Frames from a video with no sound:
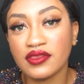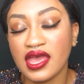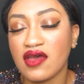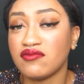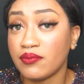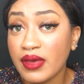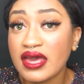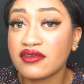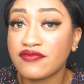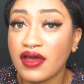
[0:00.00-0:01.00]
They have a
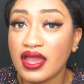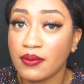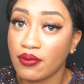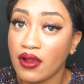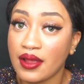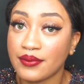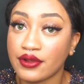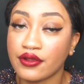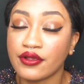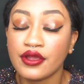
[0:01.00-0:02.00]
mattifying
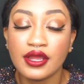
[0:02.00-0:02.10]
primer,